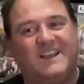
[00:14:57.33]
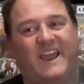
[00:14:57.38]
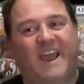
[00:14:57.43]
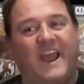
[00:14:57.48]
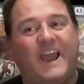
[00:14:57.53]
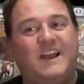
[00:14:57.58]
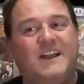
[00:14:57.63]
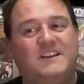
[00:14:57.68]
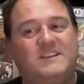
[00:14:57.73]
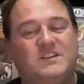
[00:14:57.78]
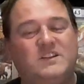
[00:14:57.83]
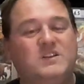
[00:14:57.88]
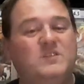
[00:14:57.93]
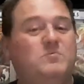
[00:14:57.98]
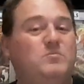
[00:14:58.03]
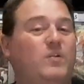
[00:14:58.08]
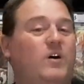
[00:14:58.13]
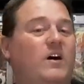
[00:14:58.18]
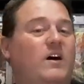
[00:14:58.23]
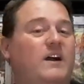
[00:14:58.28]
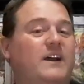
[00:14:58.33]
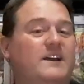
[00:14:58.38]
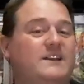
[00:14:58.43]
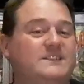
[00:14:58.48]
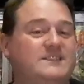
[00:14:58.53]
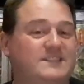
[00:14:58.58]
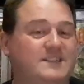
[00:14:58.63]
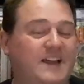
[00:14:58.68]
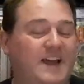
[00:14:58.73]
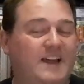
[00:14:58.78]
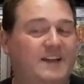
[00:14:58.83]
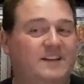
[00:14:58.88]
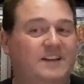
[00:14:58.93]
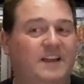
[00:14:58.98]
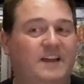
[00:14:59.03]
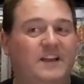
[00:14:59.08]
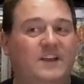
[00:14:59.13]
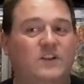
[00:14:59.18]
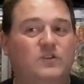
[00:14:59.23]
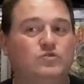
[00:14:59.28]
edited by Stan
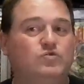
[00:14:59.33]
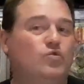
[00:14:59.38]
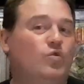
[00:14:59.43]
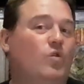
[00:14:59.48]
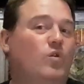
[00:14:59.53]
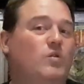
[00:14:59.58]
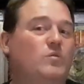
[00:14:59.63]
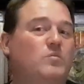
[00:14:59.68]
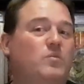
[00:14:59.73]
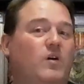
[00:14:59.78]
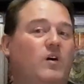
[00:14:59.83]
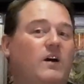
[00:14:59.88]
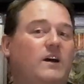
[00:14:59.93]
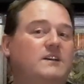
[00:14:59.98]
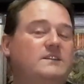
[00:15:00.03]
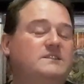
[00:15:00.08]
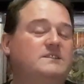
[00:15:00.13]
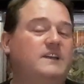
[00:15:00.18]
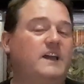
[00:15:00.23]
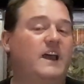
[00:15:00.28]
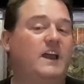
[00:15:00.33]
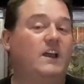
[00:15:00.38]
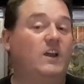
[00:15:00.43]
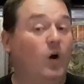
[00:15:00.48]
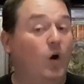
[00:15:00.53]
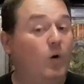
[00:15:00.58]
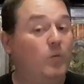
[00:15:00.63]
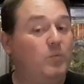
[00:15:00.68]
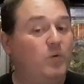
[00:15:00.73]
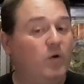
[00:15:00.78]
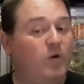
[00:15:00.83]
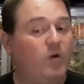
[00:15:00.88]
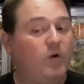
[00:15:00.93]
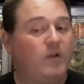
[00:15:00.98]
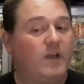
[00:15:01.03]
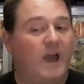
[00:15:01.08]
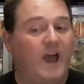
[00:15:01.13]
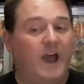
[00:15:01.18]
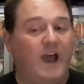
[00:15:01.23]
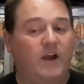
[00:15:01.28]
Lee, drawn by Stan
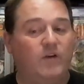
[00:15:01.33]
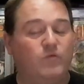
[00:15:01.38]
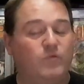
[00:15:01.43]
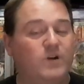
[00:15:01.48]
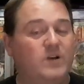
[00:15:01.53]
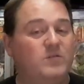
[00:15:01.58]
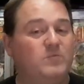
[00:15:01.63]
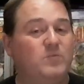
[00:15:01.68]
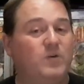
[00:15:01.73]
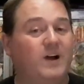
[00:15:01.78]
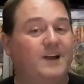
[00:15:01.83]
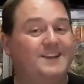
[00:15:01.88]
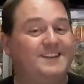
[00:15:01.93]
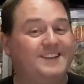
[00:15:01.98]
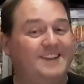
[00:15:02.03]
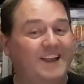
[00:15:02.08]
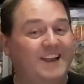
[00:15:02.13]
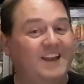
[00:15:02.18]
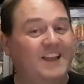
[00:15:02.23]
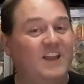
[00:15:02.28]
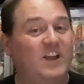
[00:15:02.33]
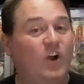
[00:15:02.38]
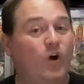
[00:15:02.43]
Goldberg, and written by Denny